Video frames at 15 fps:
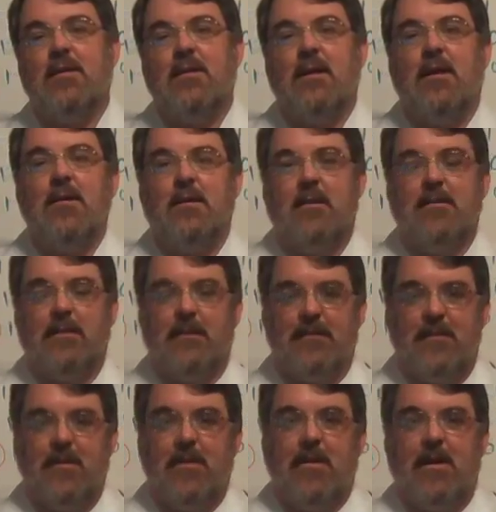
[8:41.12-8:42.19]
idea of
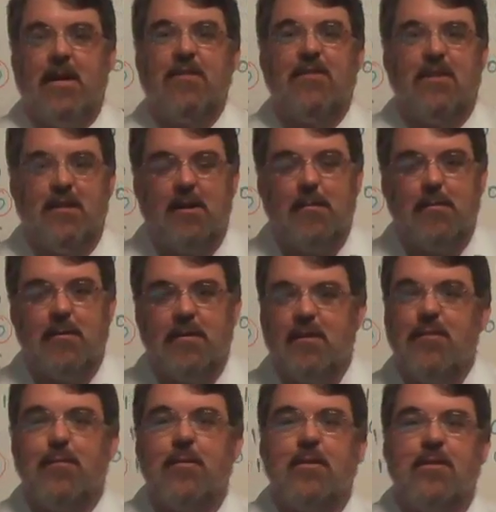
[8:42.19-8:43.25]
infinity as a number, and
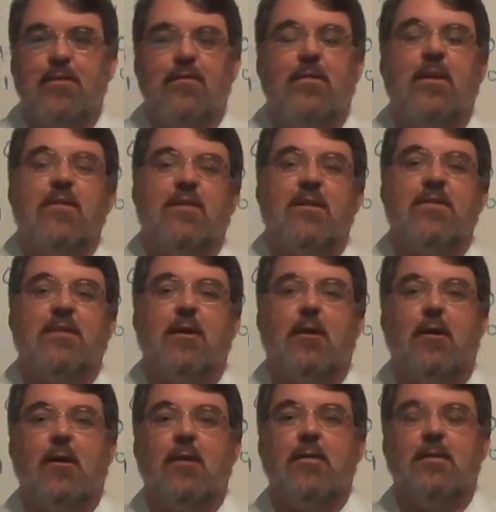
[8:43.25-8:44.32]
this really strikes at the
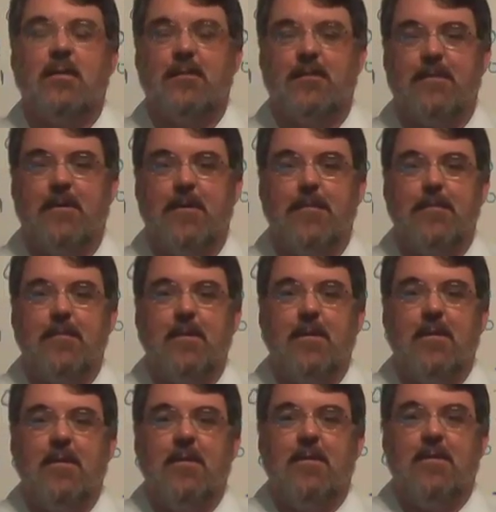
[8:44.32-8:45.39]
heart of
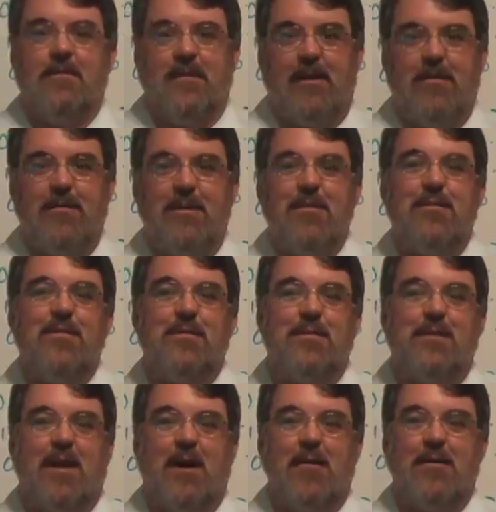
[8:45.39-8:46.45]
the foundations
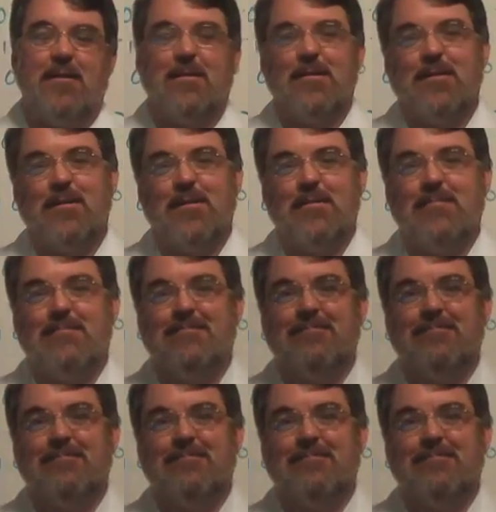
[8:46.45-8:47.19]
of calculus.